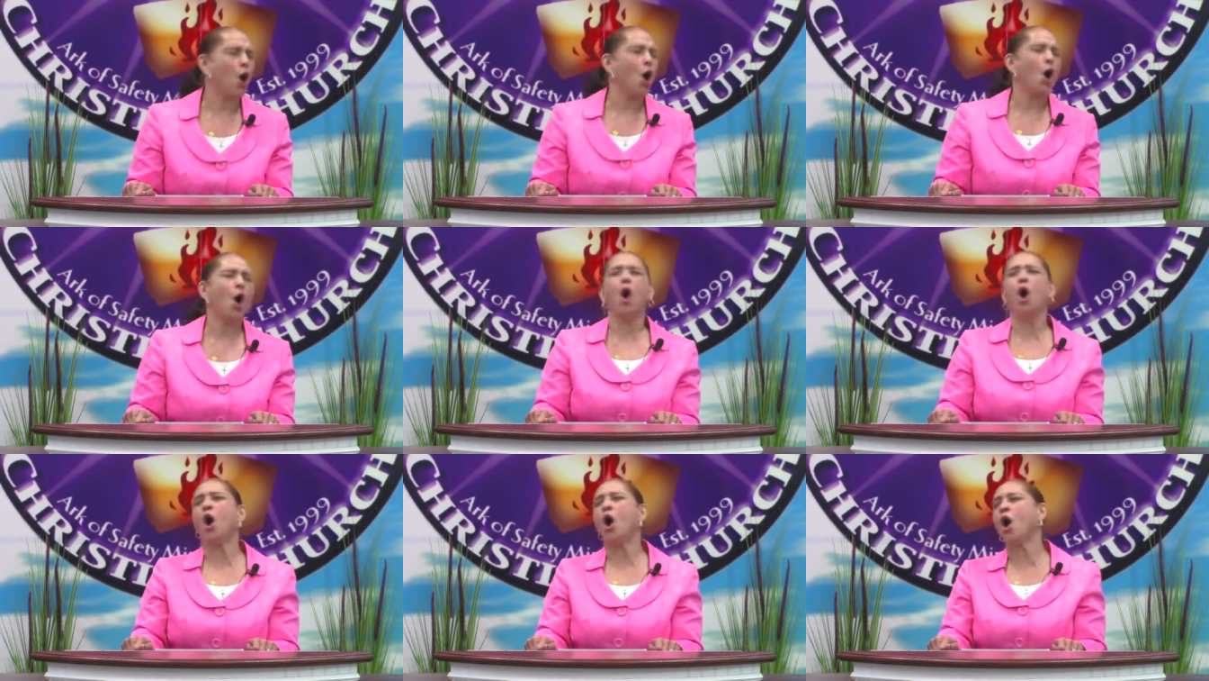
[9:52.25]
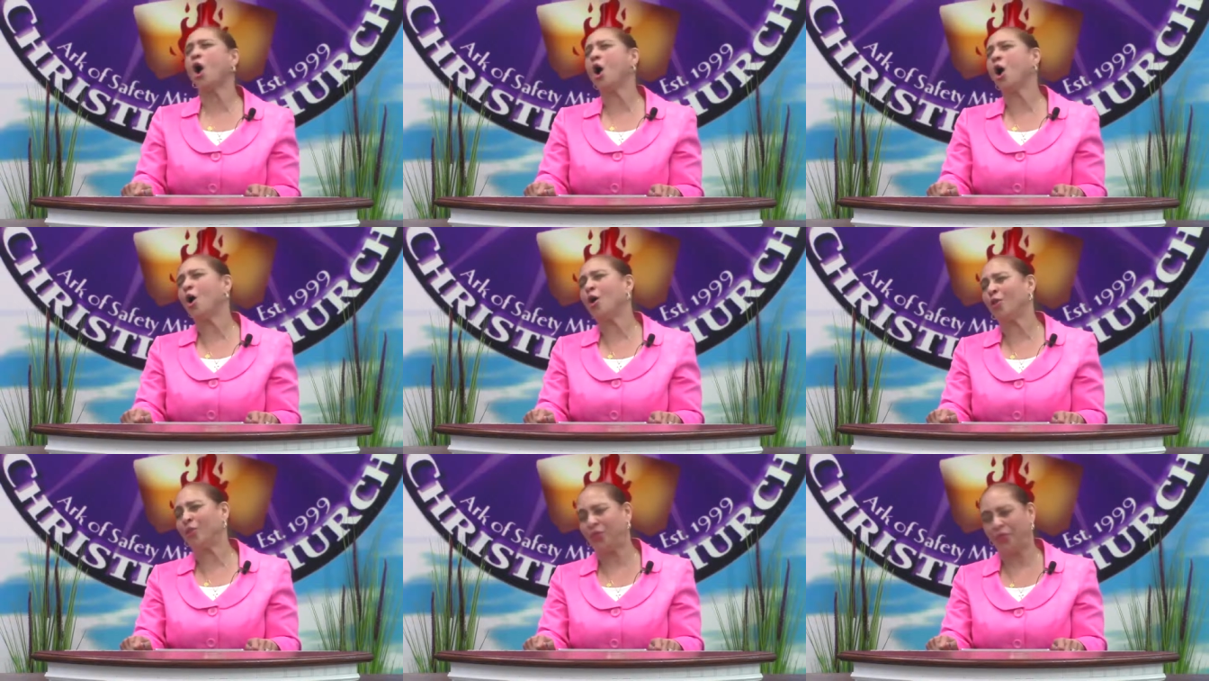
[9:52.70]

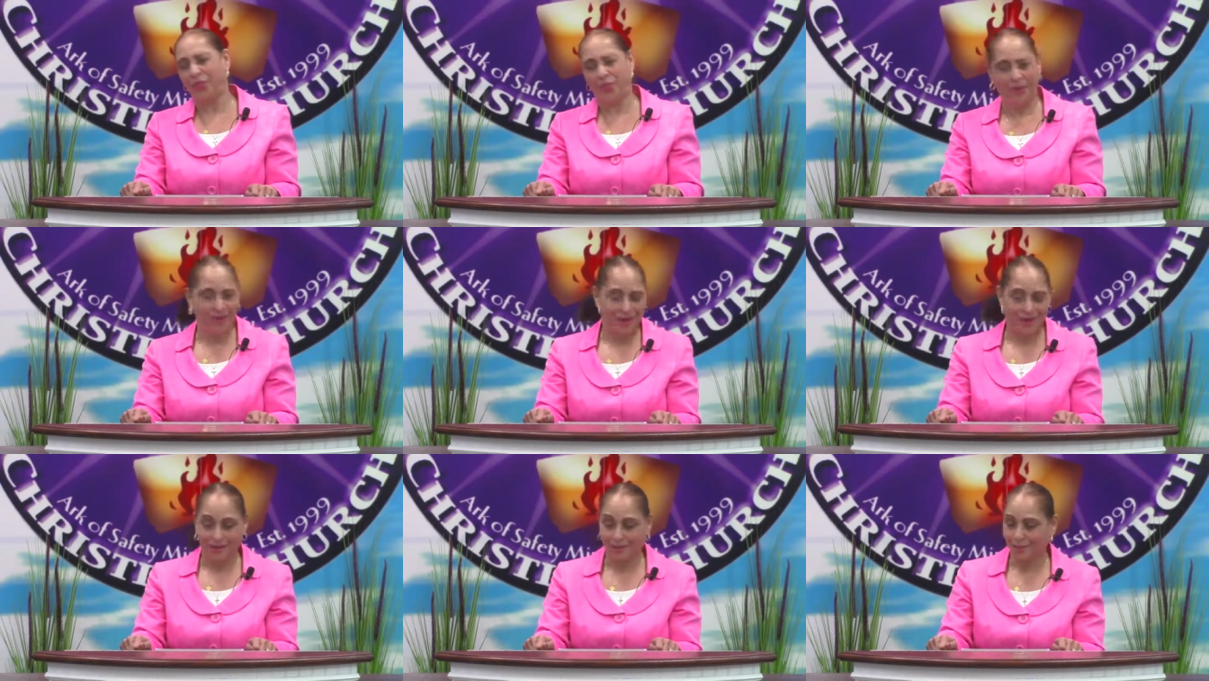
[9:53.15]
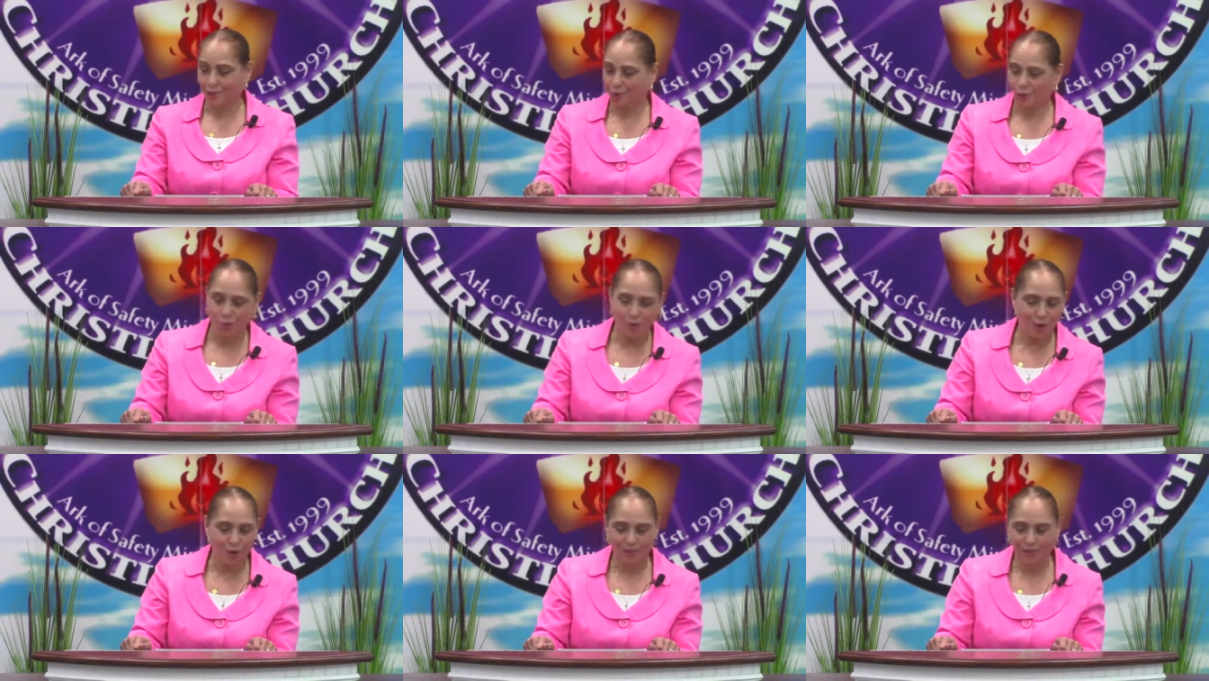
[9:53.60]
all things
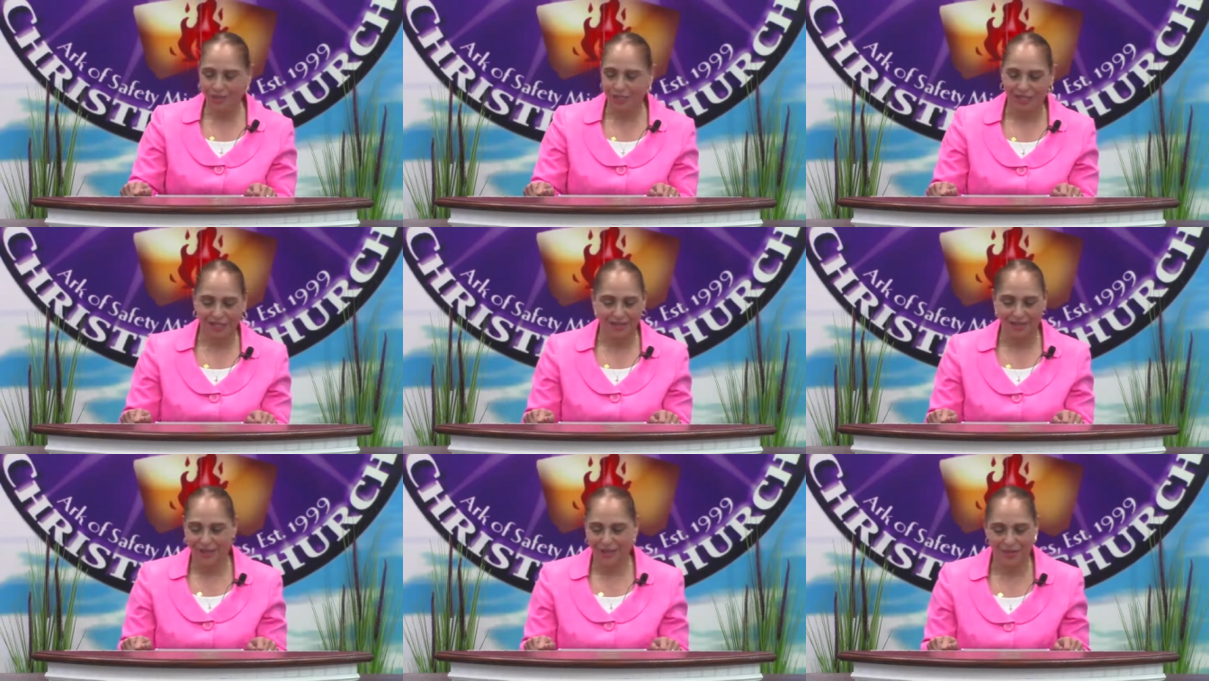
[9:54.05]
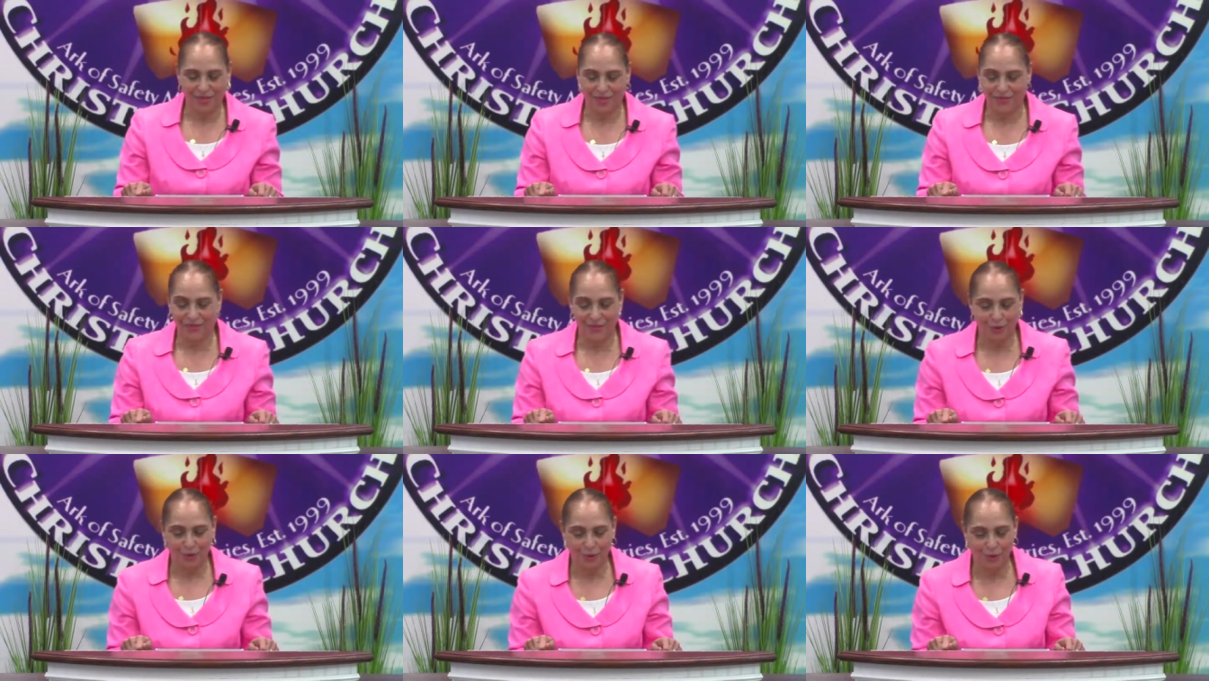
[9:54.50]
work together
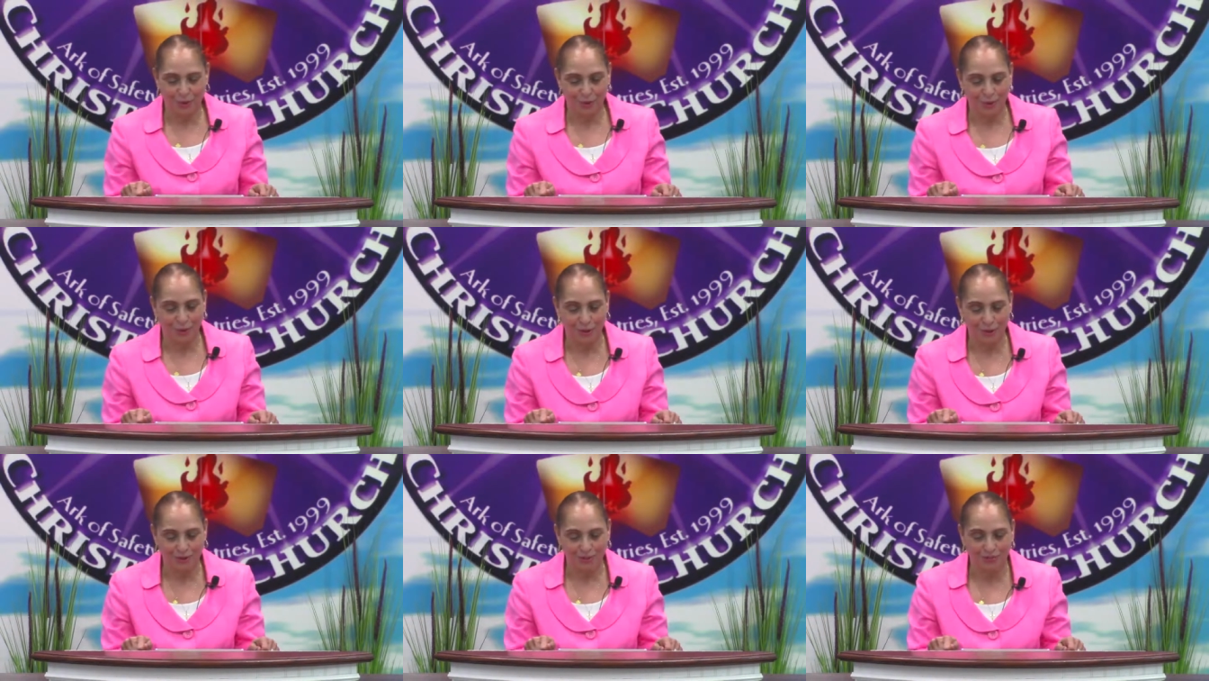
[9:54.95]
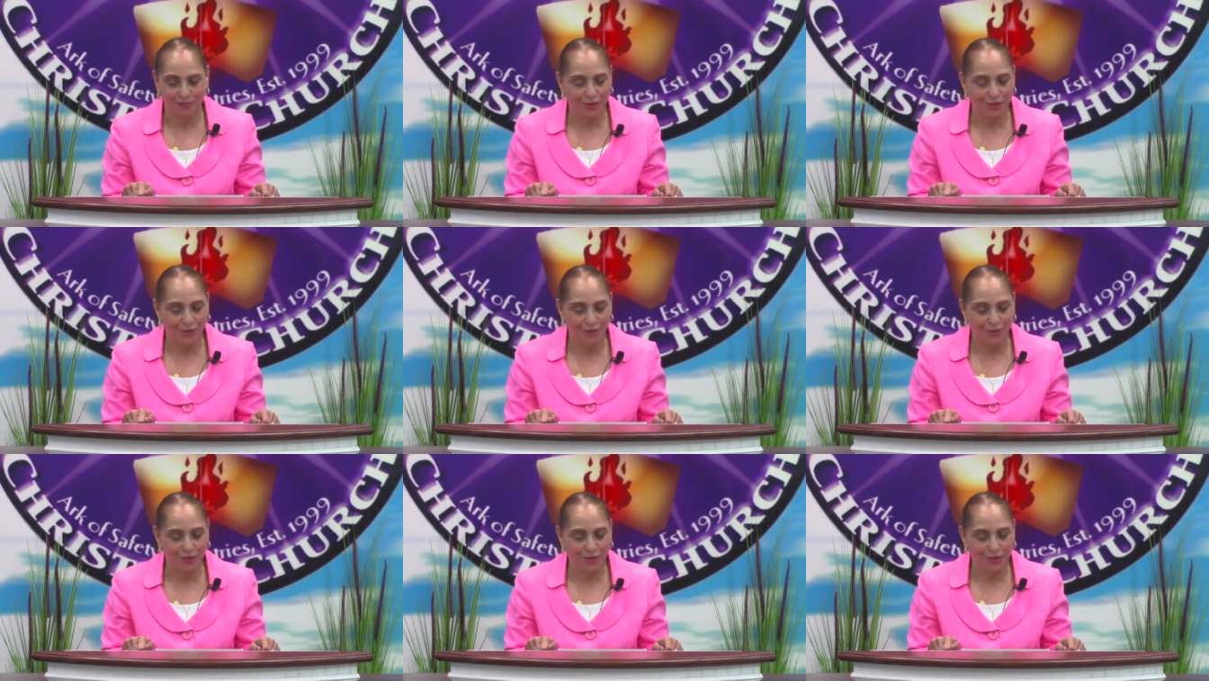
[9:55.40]
for good.